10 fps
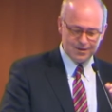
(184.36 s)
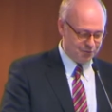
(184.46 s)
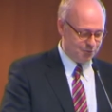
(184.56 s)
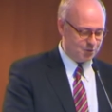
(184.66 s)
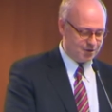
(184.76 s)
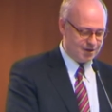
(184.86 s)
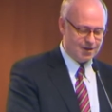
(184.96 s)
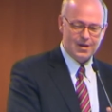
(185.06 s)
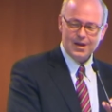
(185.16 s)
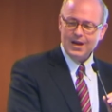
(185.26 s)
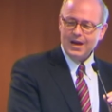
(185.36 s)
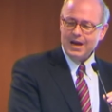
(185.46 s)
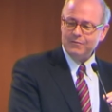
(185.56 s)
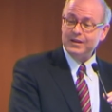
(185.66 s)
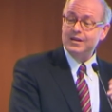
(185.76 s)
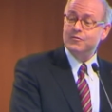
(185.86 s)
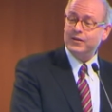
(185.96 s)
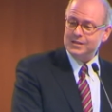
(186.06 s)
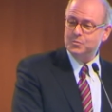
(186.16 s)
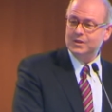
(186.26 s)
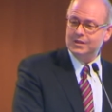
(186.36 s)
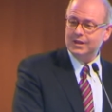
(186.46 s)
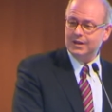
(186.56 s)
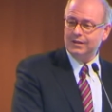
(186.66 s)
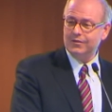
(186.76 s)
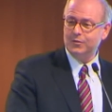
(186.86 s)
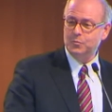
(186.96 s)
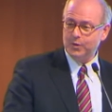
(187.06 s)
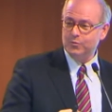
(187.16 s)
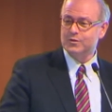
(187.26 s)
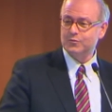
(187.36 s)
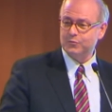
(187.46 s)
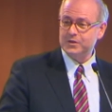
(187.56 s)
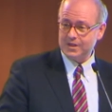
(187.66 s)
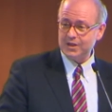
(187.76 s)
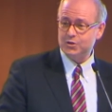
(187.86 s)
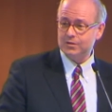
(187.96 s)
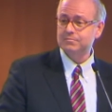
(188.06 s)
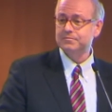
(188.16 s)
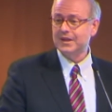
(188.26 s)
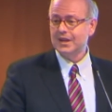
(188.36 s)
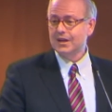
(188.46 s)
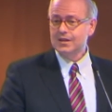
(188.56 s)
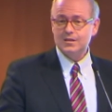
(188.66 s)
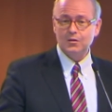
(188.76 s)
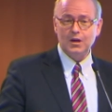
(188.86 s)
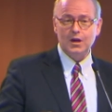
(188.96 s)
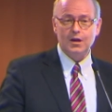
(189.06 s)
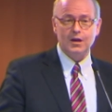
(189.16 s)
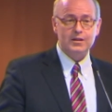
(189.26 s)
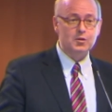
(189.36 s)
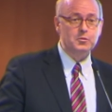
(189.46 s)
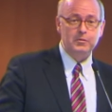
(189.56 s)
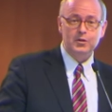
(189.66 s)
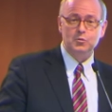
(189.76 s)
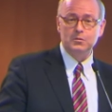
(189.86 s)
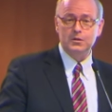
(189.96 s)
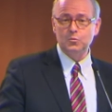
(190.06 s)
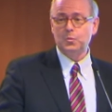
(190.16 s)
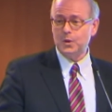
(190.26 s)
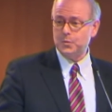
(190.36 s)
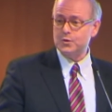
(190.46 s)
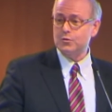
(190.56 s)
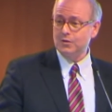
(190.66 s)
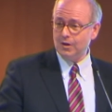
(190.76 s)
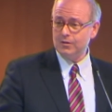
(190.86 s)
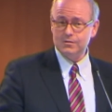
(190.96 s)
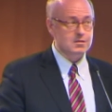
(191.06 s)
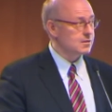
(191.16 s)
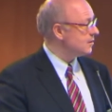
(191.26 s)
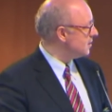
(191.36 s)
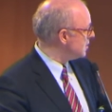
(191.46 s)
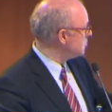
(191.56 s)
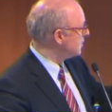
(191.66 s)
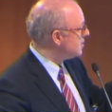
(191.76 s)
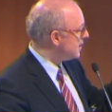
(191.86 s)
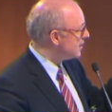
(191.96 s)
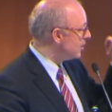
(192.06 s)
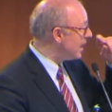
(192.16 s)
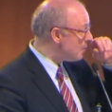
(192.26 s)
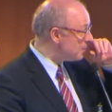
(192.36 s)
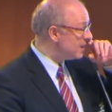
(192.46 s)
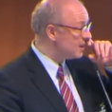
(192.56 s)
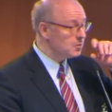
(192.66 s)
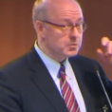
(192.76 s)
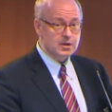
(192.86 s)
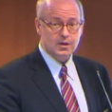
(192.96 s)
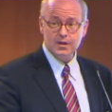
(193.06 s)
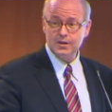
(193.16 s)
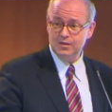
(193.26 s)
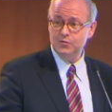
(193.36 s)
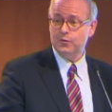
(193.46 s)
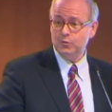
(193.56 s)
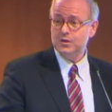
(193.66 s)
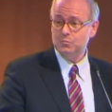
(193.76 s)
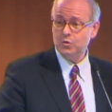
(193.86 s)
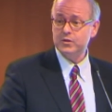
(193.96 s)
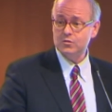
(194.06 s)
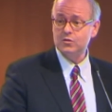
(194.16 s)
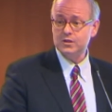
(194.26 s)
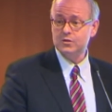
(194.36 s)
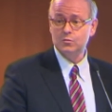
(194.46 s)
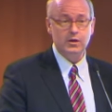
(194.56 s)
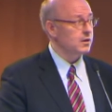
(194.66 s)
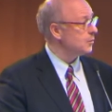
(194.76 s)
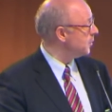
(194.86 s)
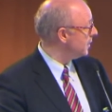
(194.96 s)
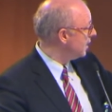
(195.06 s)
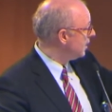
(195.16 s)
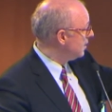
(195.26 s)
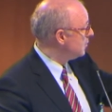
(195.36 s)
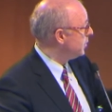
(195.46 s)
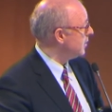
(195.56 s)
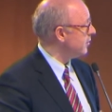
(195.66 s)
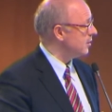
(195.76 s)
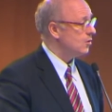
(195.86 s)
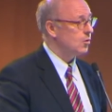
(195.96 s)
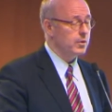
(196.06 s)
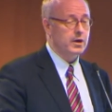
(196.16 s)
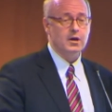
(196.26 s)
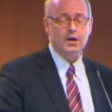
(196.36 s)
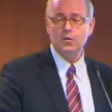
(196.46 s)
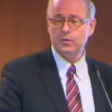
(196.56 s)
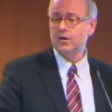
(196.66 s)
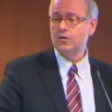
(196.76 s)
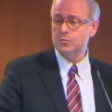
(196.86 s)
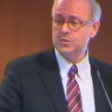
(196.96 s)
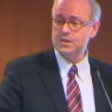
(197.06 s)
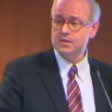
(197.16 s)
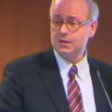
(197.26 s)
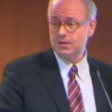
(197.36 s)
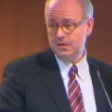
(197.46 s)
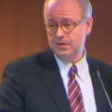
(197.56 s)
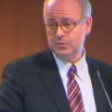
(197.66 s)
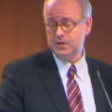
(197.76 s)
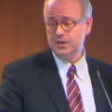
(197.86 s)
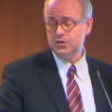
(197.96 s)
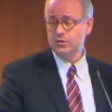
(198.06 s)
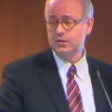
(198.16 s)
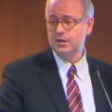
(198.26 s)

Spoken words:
for having an investment in health in periods of the recession. So either do we do it on purpose or not, this is what is actually happening. We are devoting more resources to help in a period where our economies are in a recession.